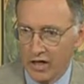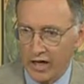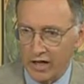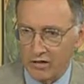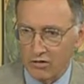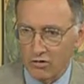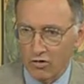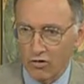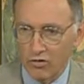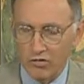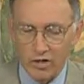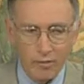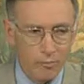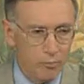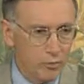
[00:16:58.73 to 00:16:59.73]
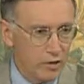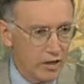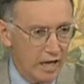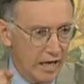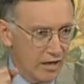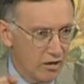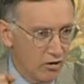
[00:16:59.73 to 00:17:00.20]
and learn the
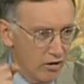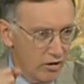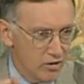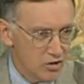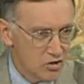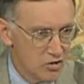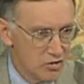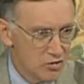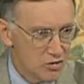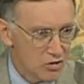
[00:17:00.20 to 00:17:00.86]
black arts